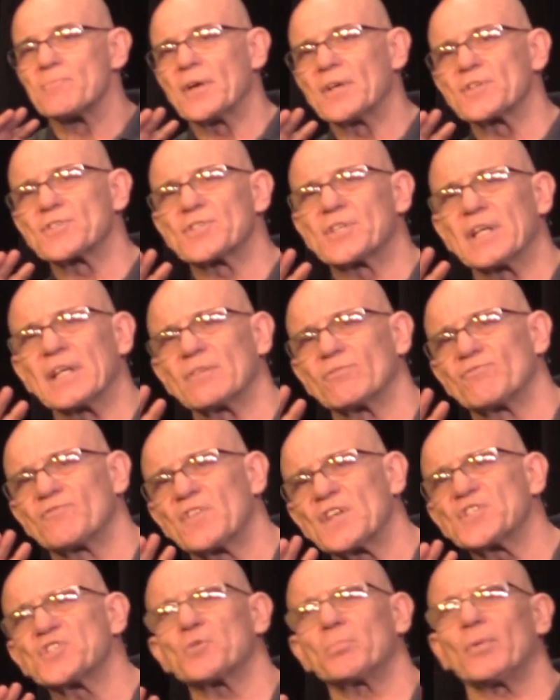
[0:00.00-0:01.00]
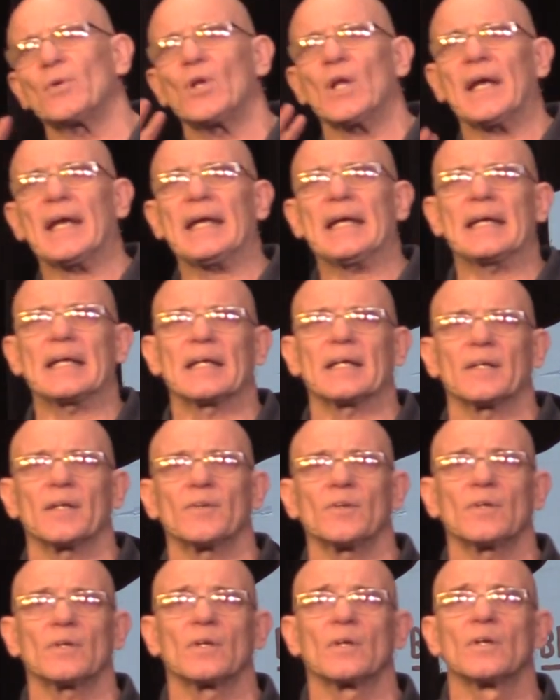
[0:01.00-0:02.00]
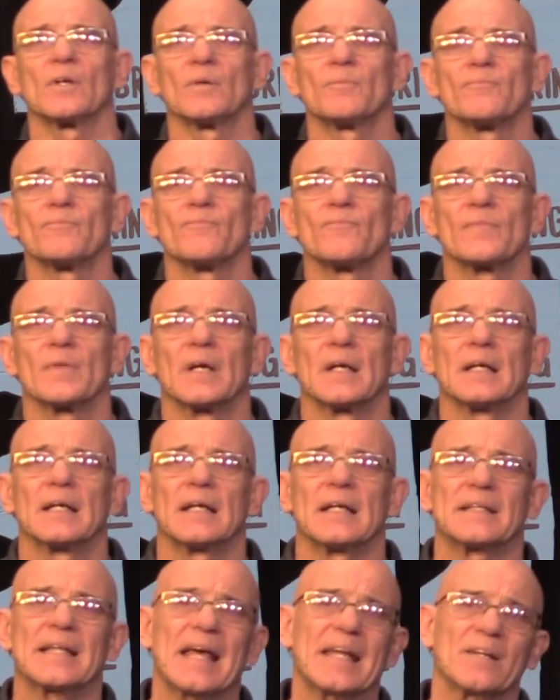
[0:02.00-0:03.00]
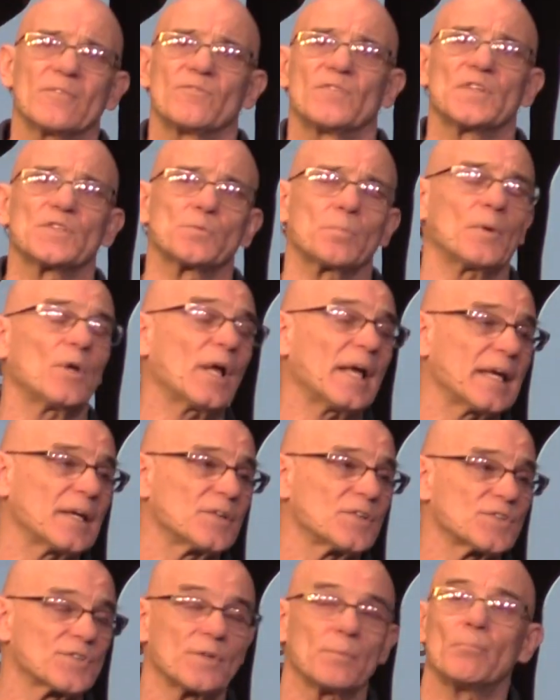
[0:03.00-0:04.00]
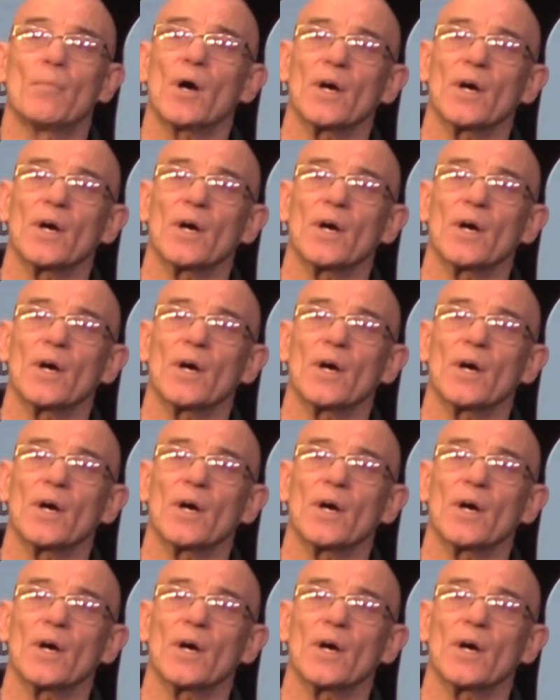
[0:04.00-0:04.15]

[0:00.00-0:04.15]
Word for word: there's the invisible hand, and that invisible hand is the